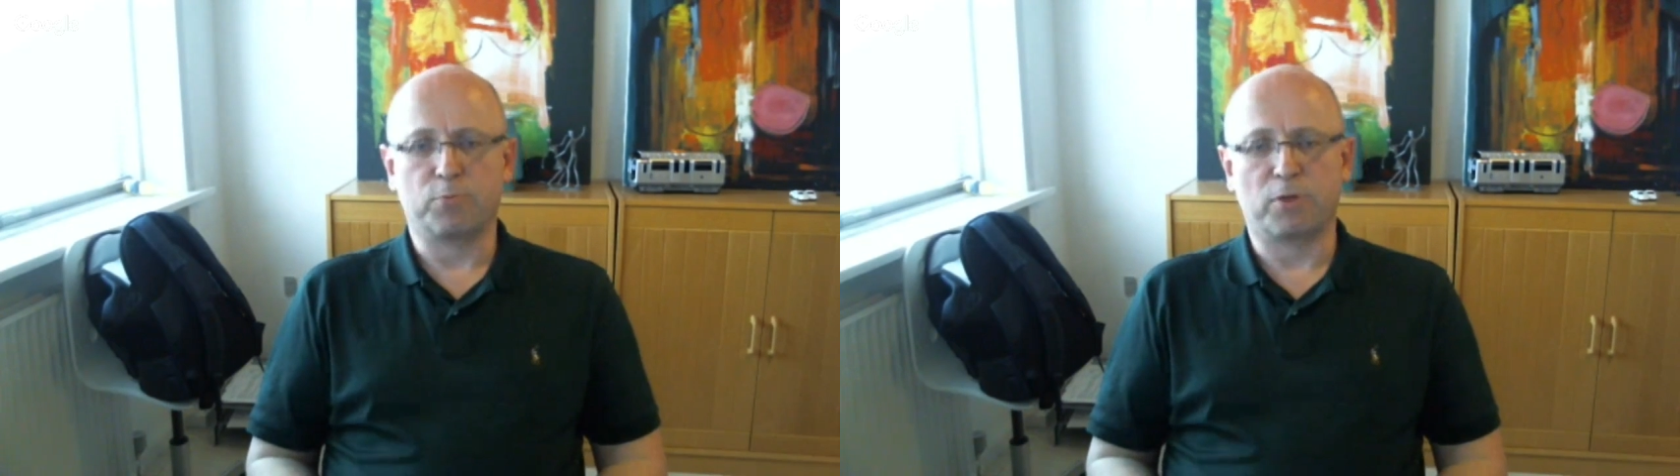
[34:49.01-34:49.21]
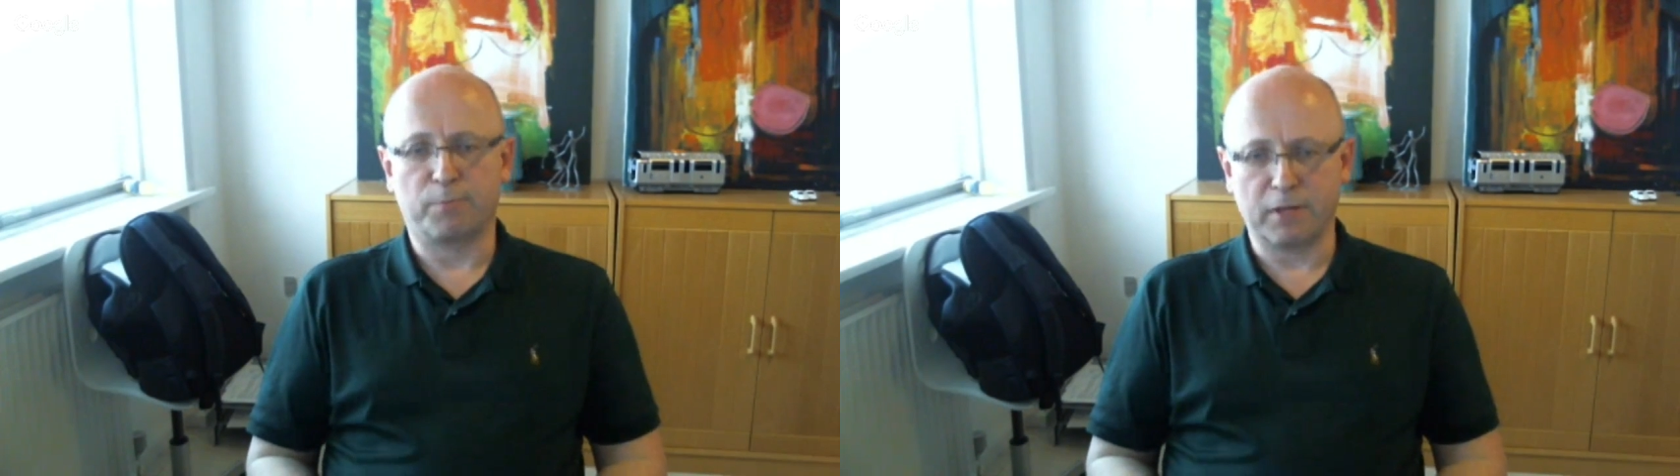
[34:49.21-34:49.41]

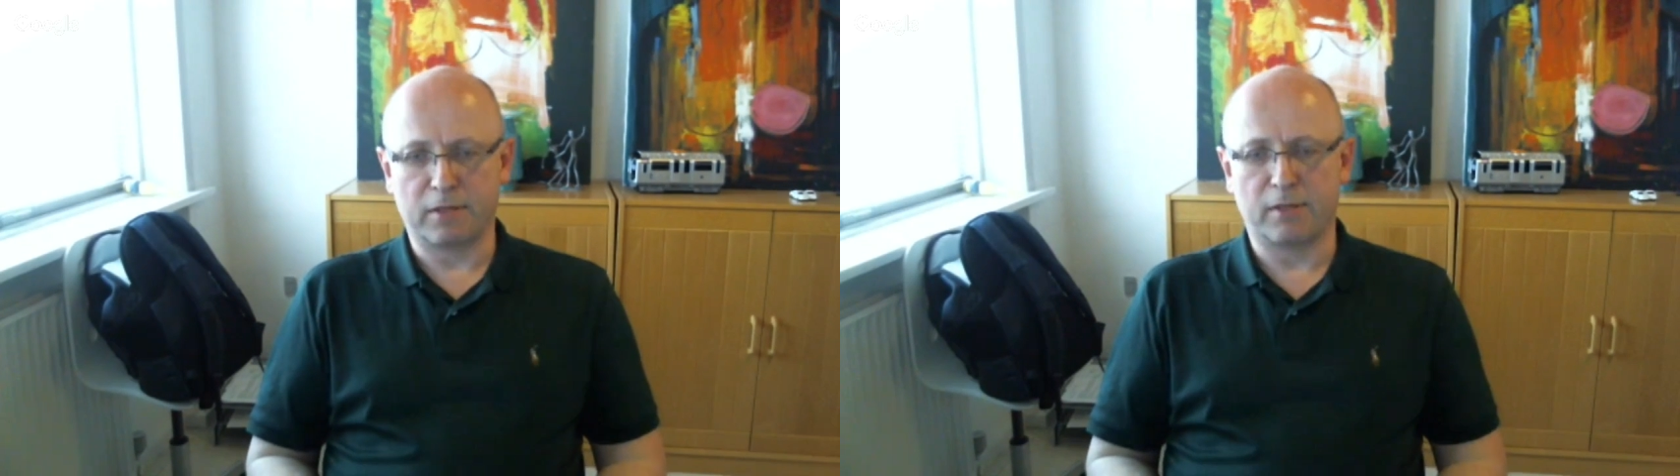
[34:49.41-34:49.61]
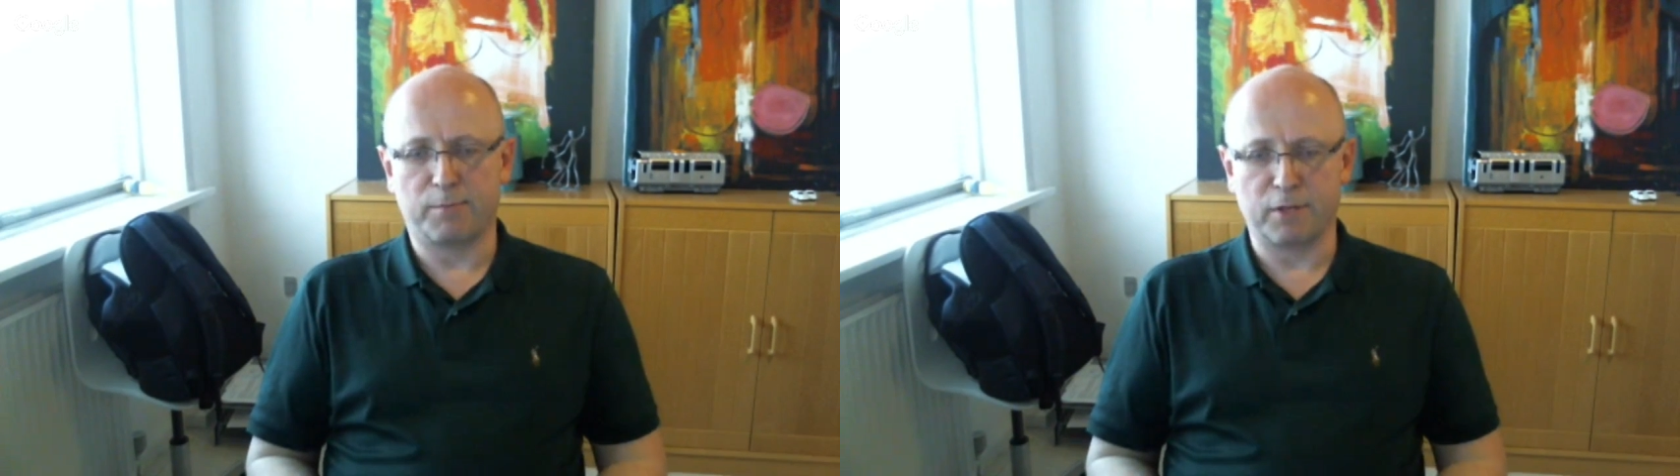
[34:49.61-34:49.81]
the
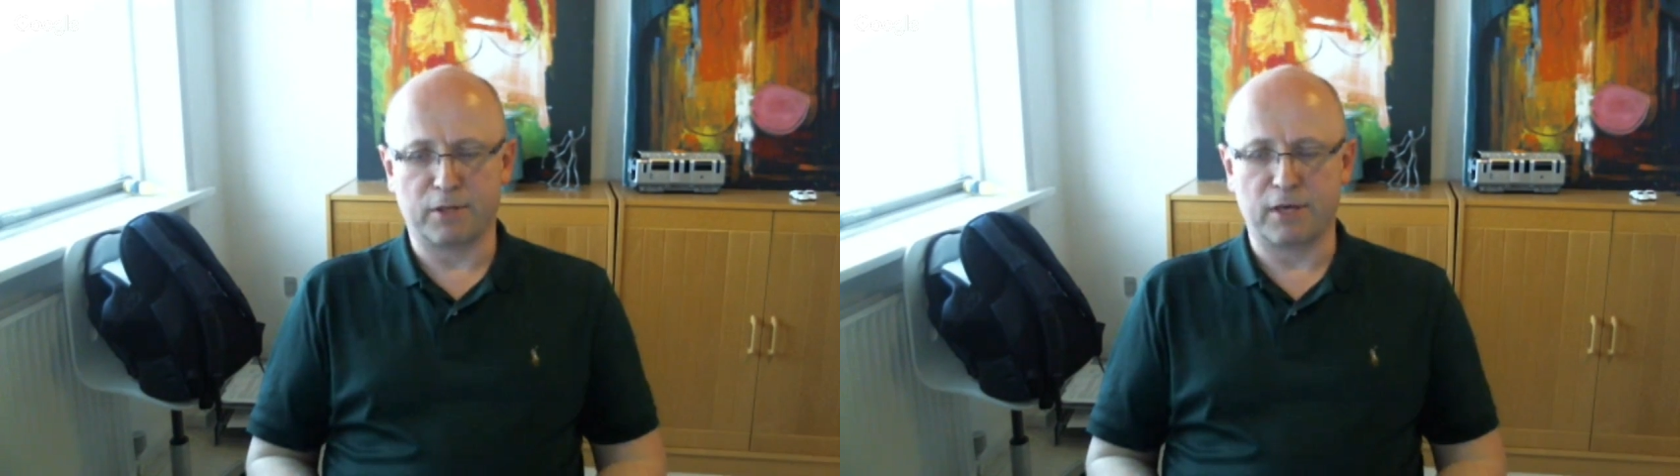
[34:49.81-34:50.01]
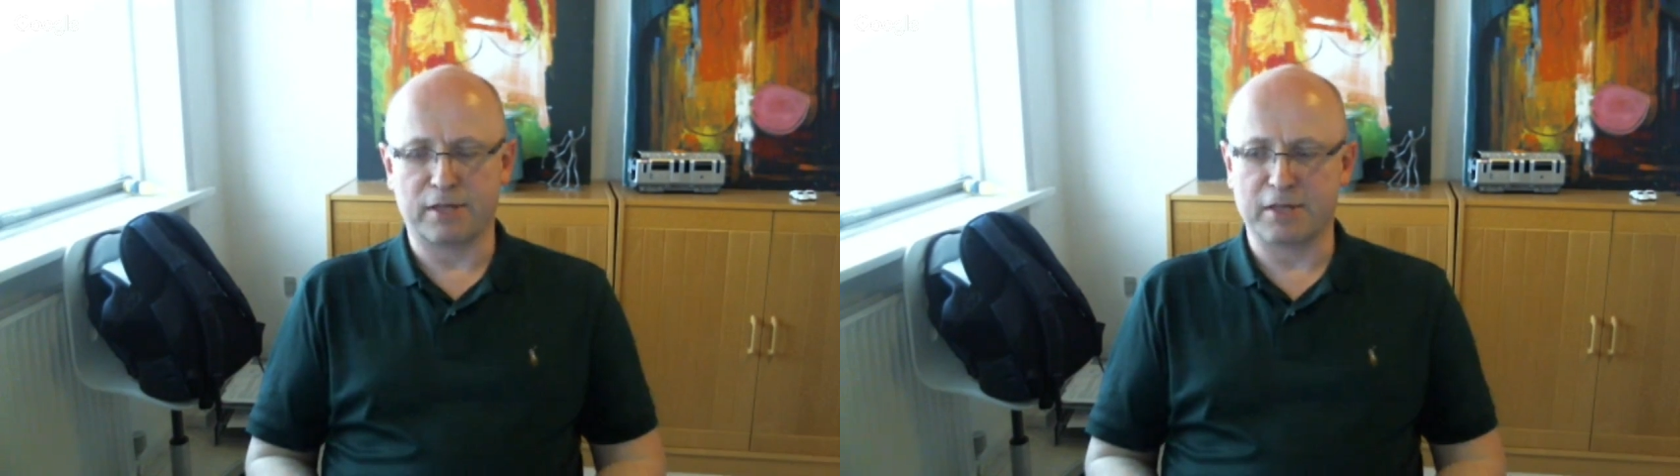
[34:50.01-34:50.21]

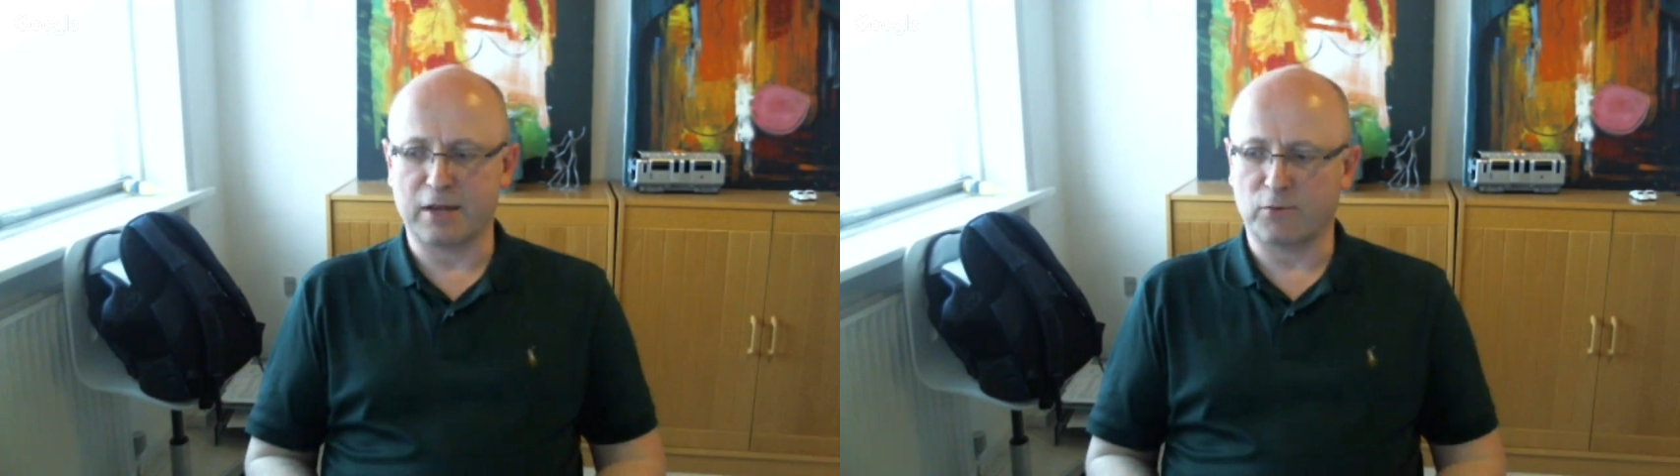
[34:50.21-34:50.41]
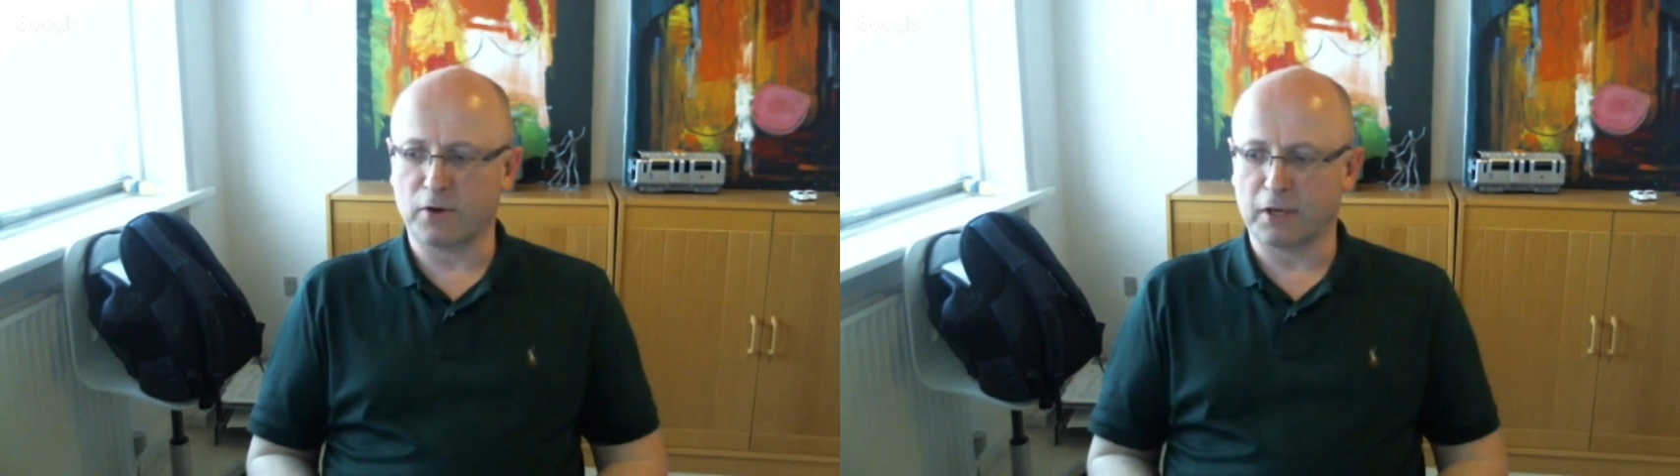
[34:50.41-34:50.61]
BitShares
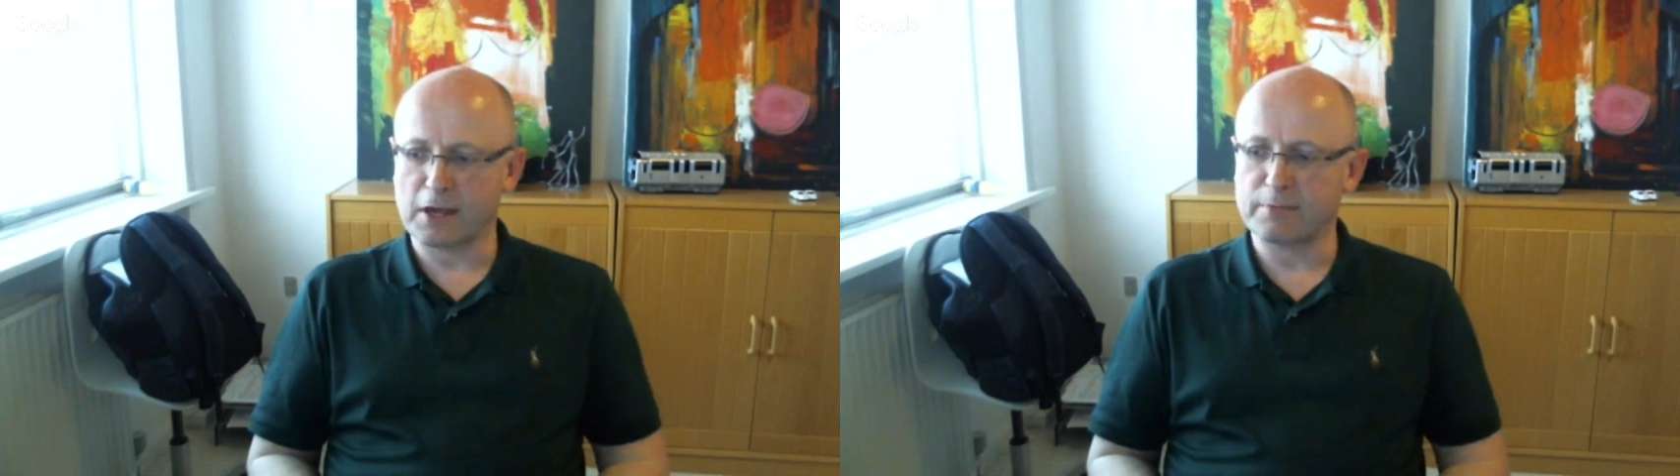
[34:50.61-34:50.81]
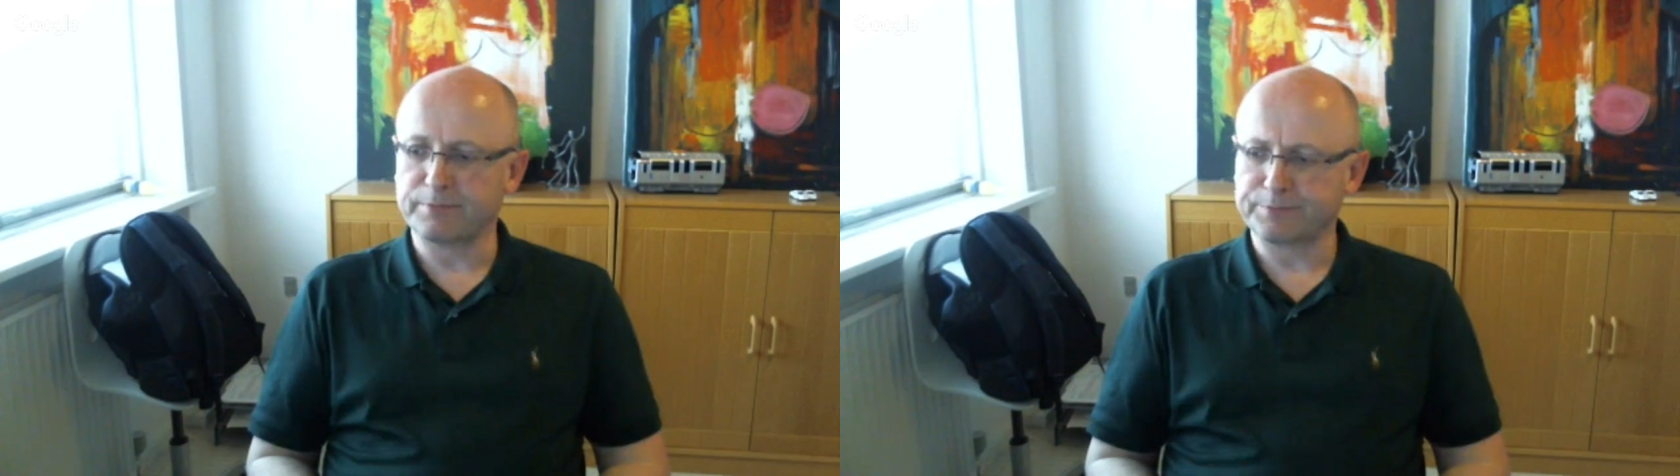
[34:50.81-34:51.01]
network, yeah.